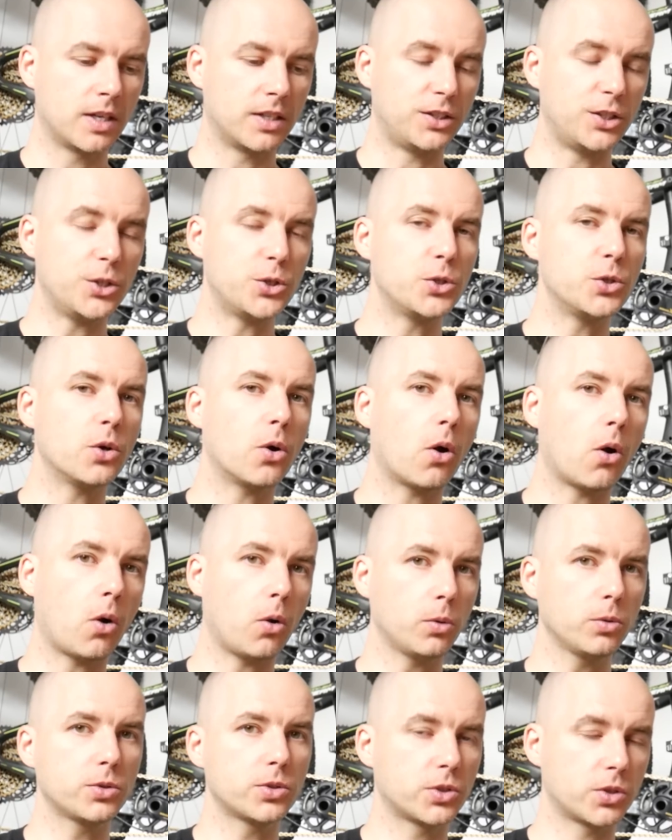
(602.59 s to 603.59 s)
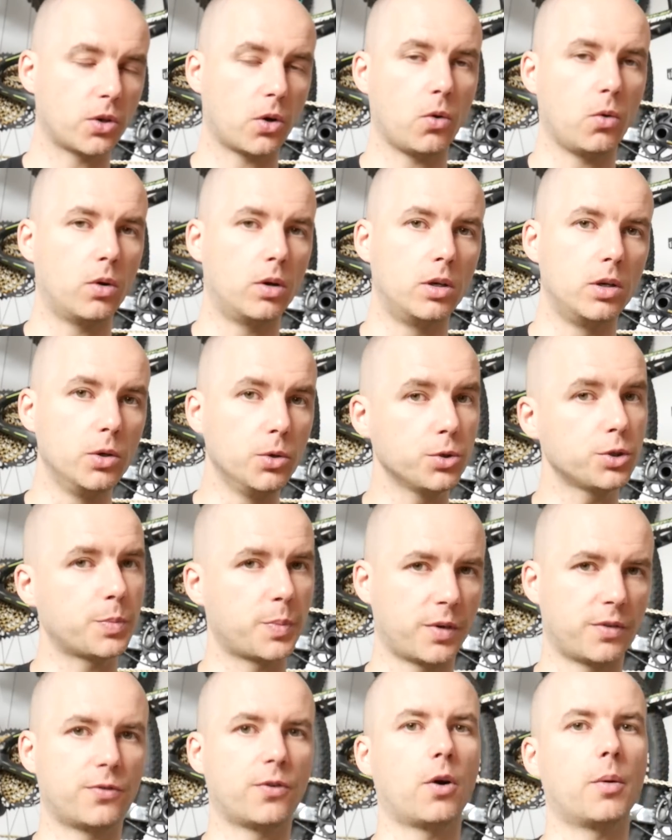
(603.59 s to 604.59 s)
Did you also lose
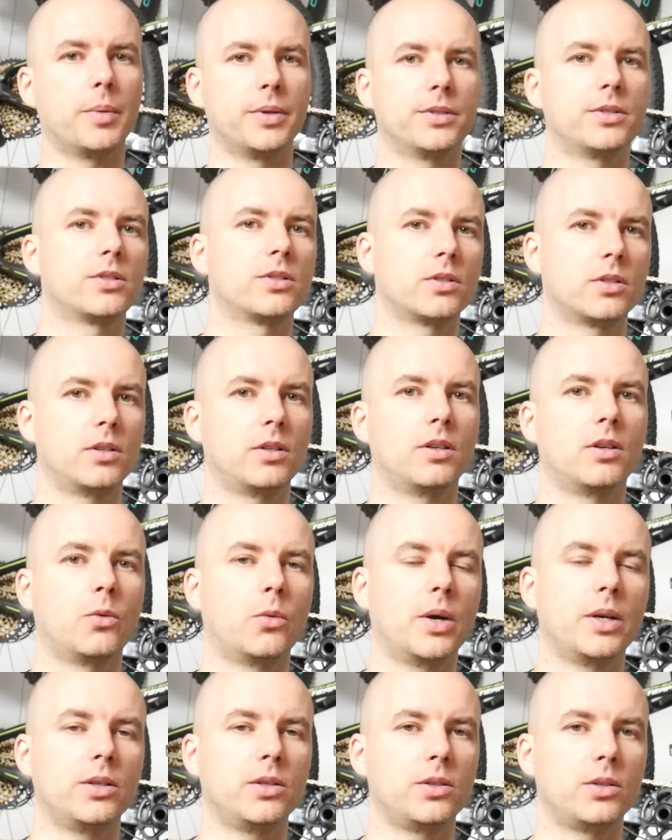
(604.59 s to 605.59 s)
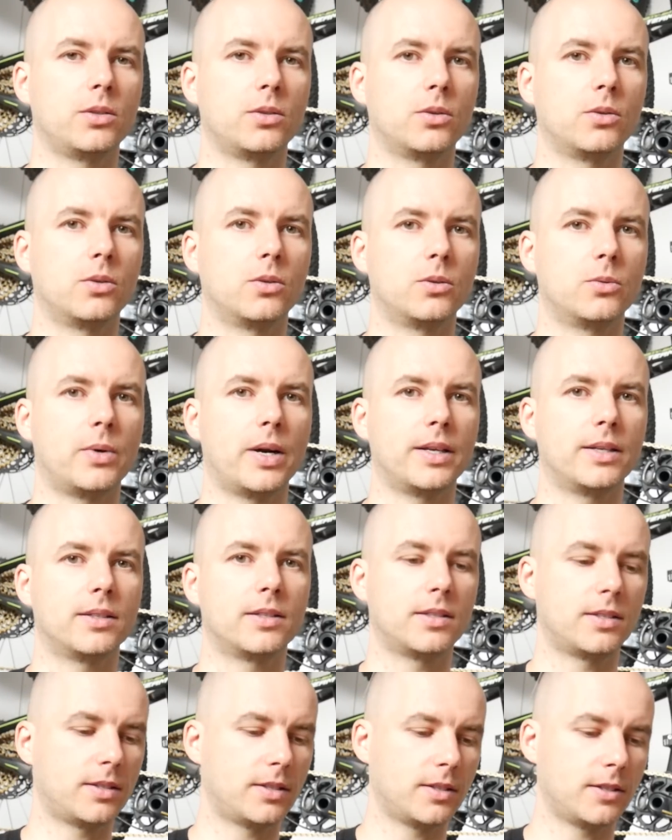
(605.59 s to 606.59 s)
performance when you
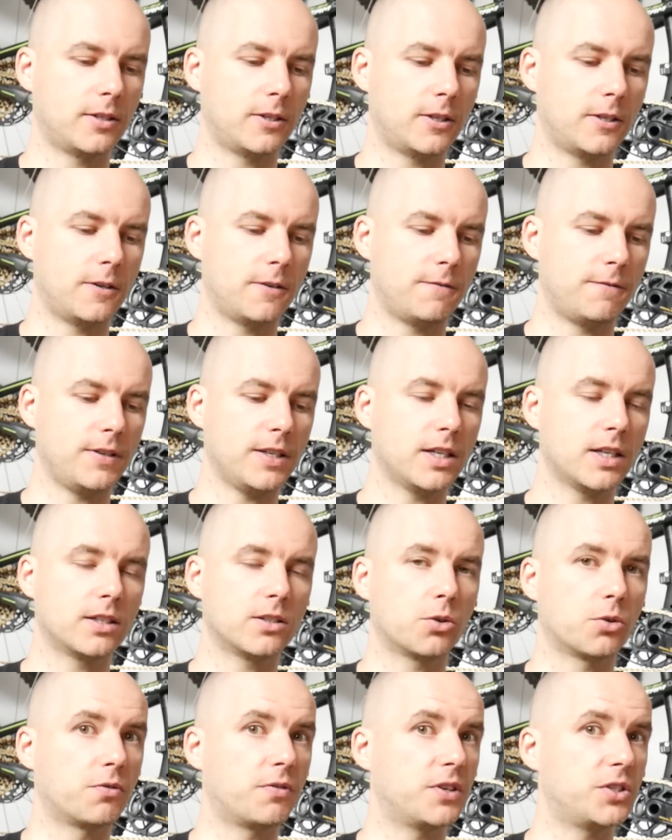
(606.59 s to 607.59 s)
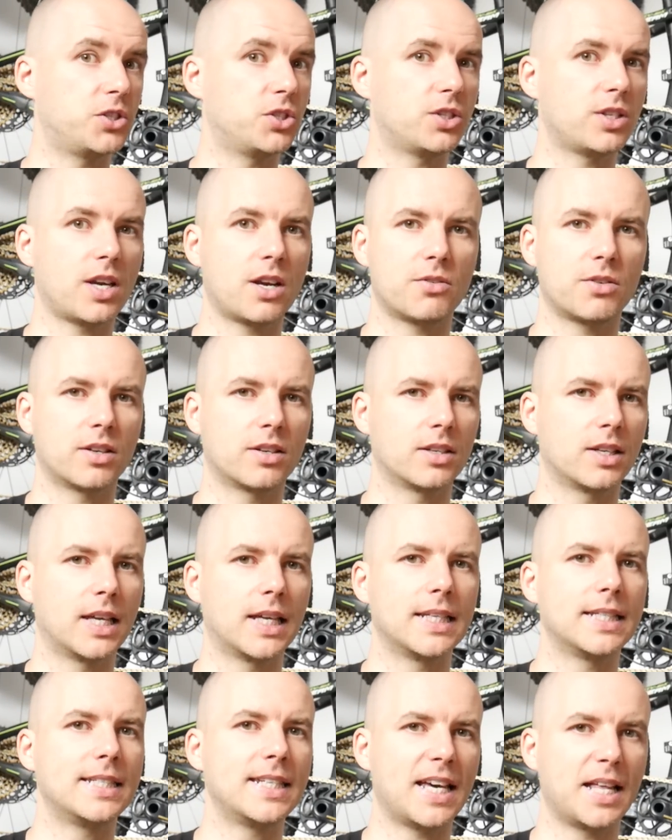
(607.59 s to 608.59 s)
went vegan or vegetarian?
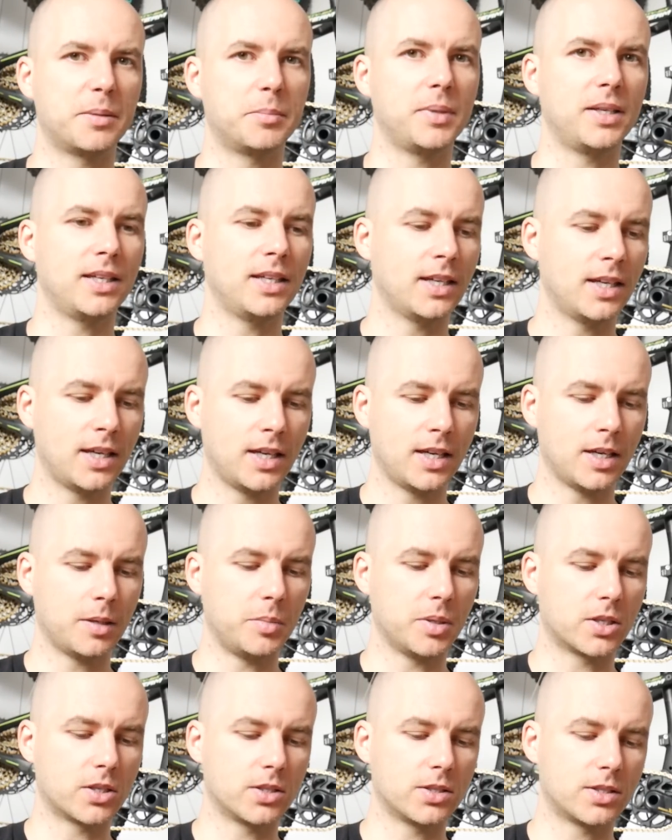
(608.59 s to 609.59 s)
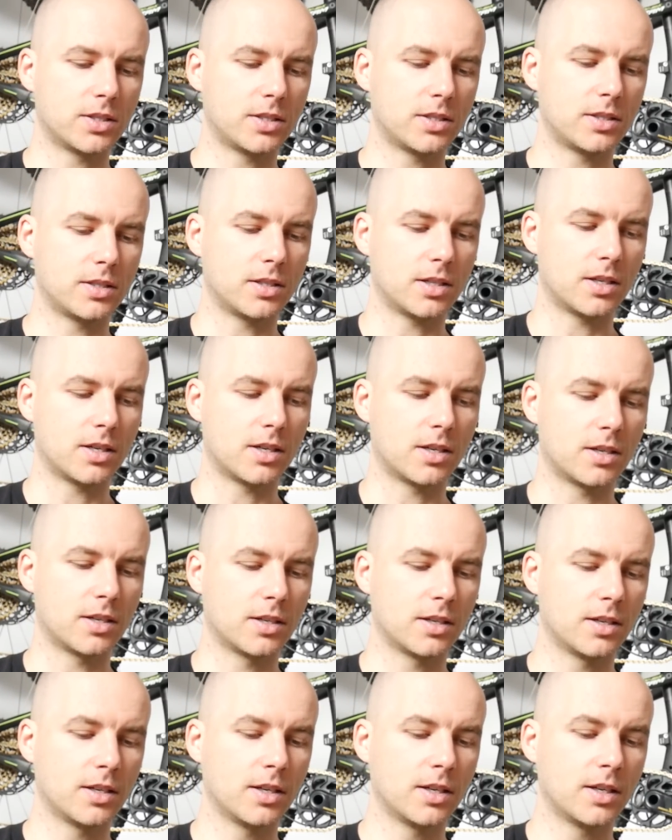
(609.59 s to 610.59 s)
Tell me, because
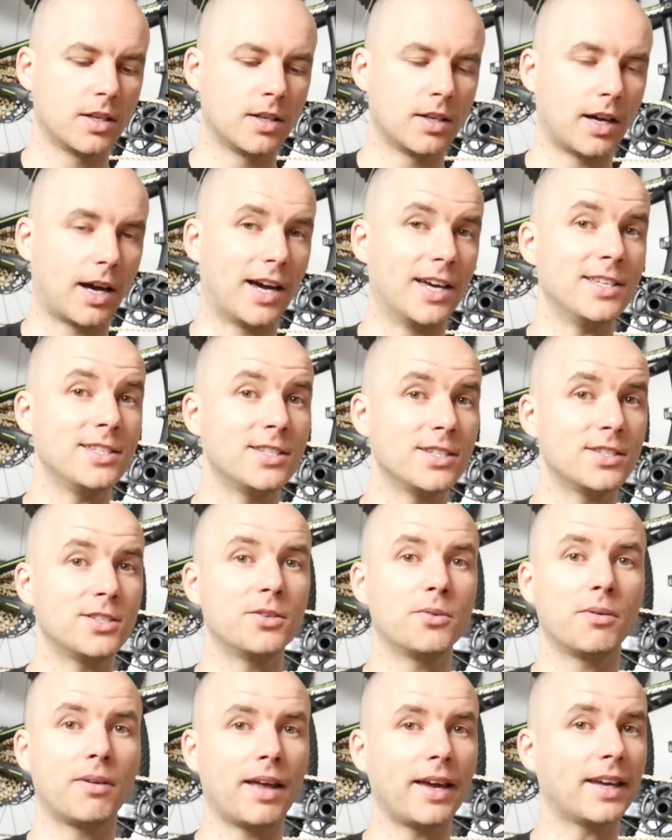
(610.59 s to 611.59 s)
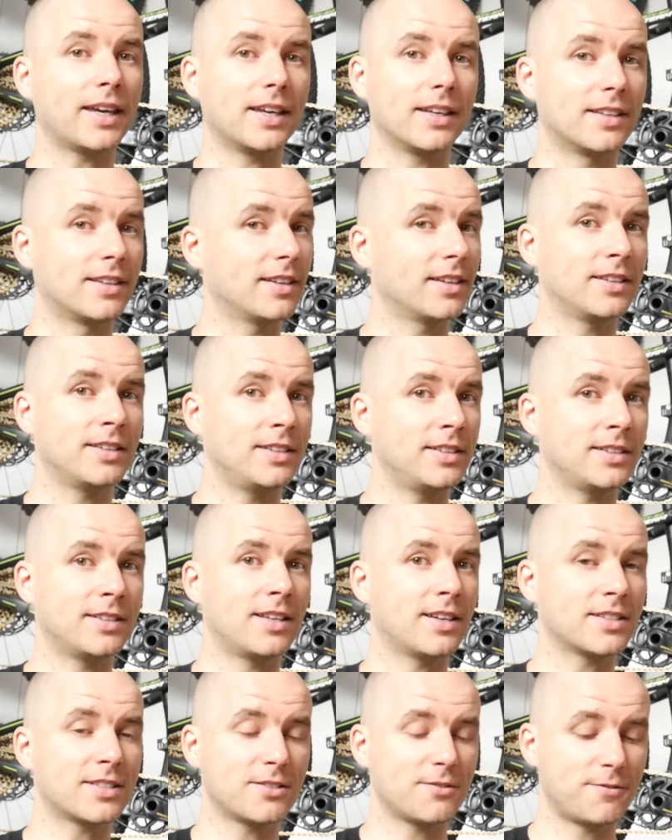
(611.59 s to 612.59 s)
I just don't like it. It
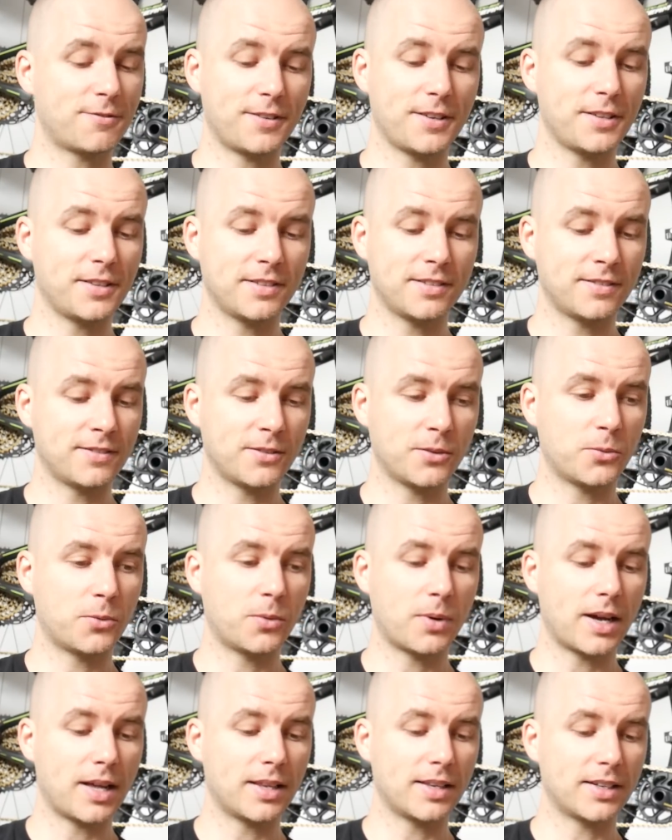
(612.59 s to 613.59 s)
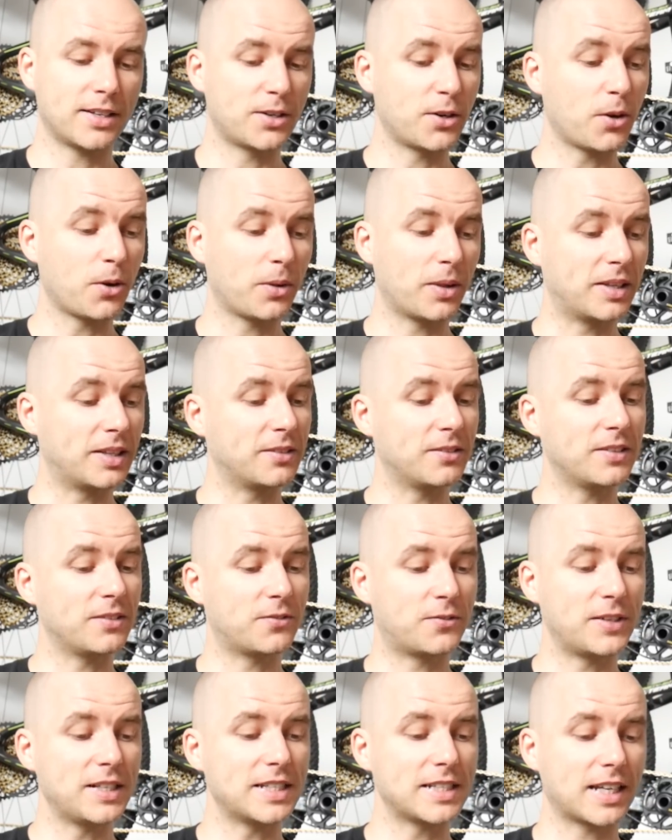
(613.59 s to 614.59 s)
doesn't feel well at all, and
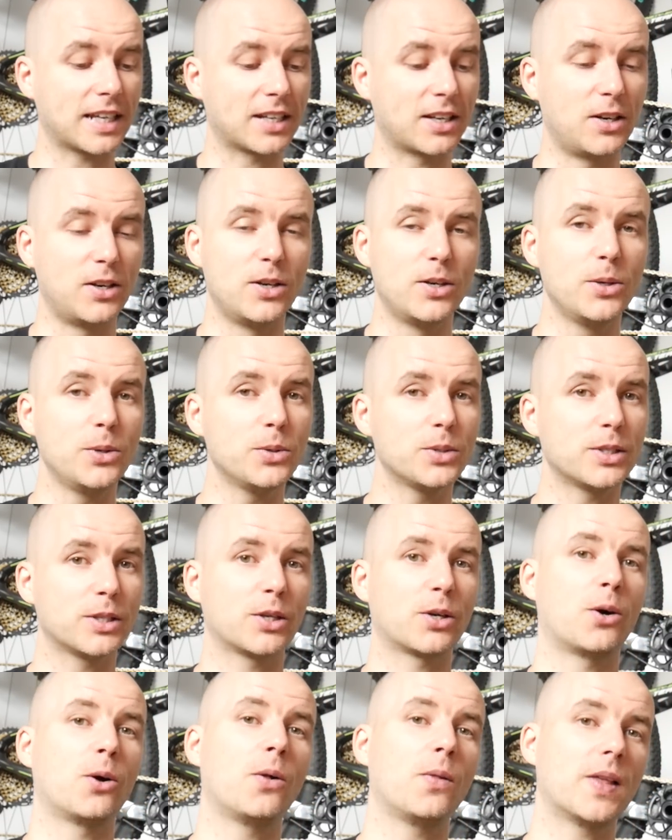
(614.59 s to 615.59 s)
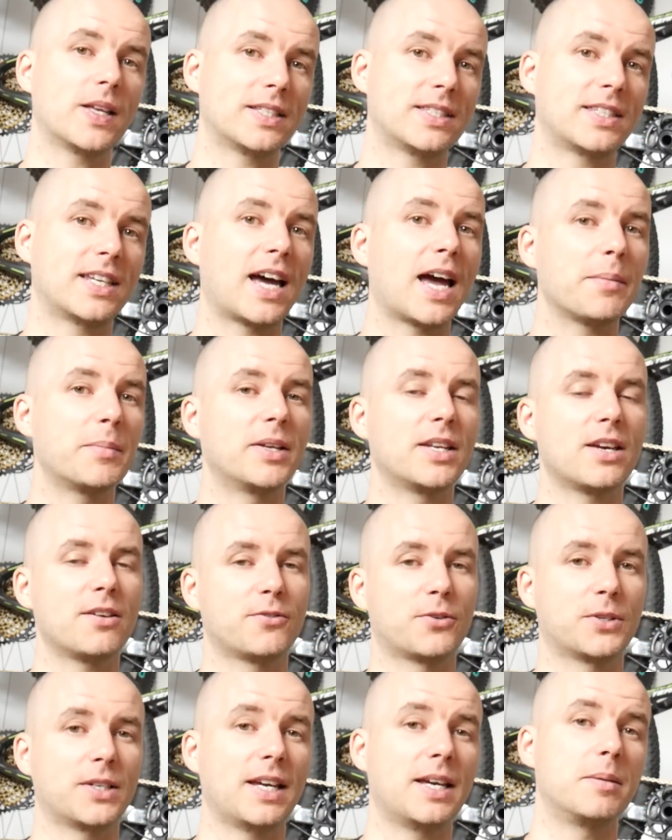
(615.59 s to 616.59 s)
it feels like losing all that time and
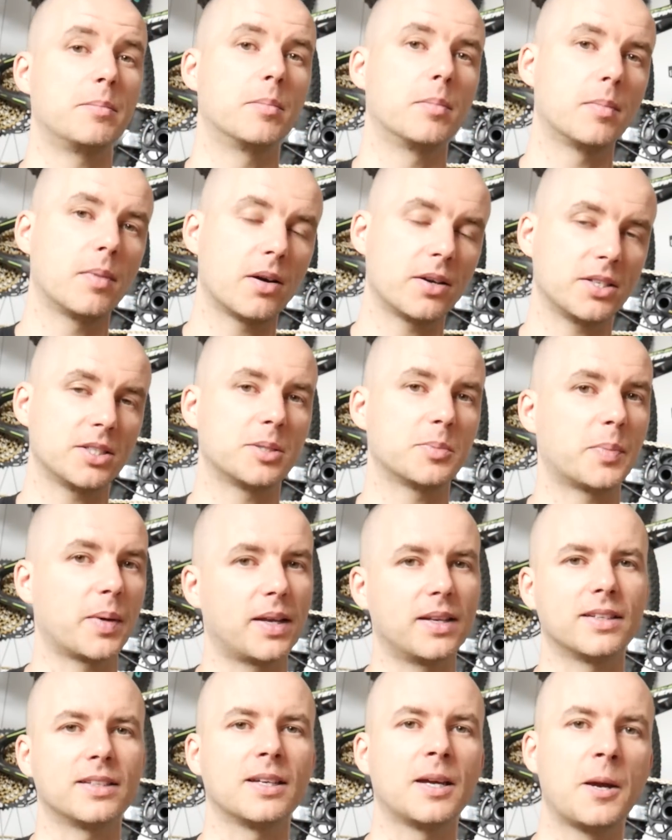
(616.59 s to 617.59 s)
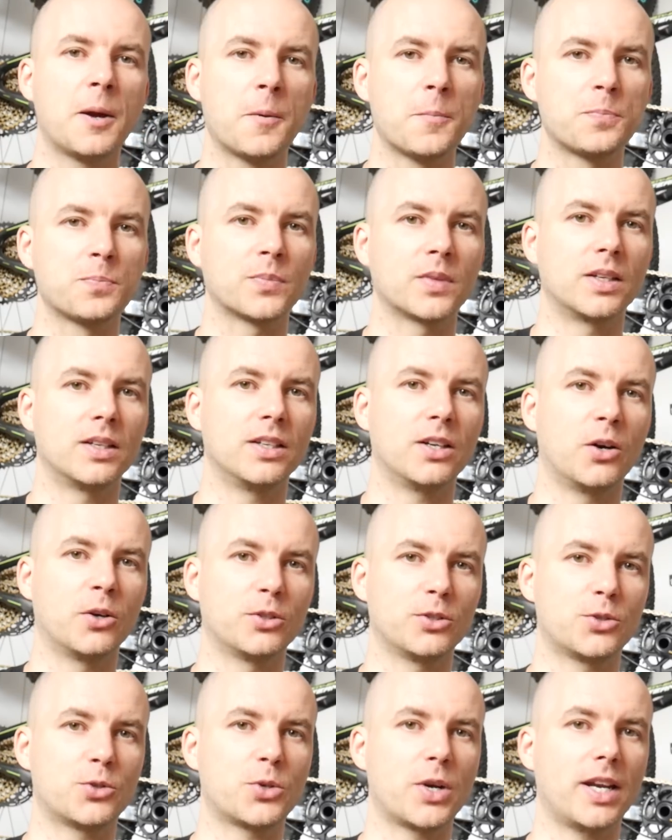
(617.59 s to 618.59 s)
effort and money spent
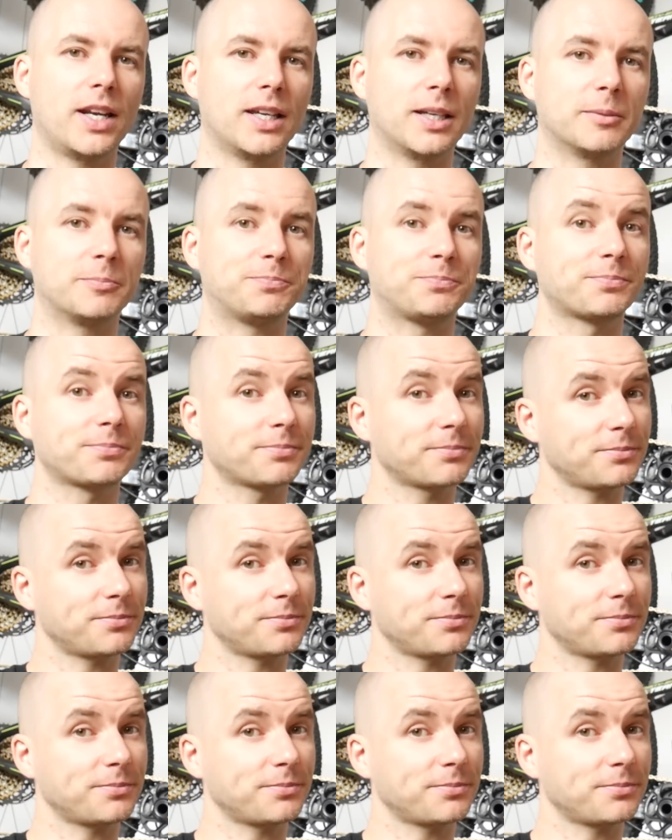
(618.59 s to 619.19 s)
on the training.